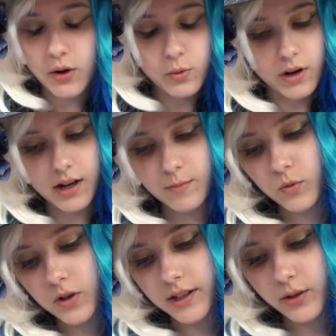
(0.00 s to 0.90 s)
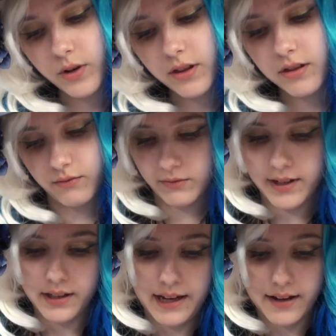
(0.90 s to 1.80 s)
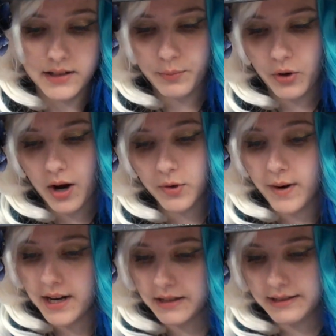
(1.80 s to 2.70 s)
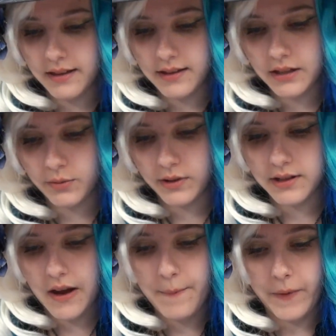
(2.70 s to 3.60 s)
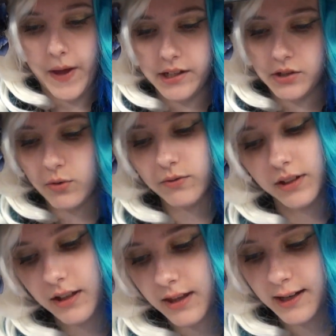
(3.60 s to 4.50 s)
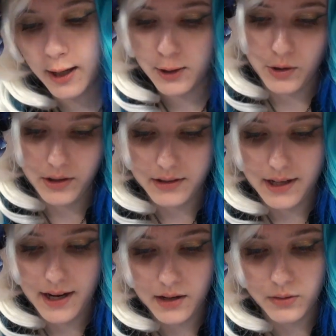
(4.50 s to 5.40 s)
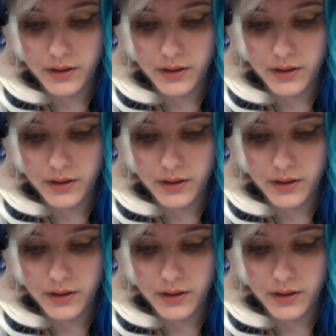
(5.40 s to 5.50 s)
what I'm working with really has the proper way to set these ones up. I don't really think I could get out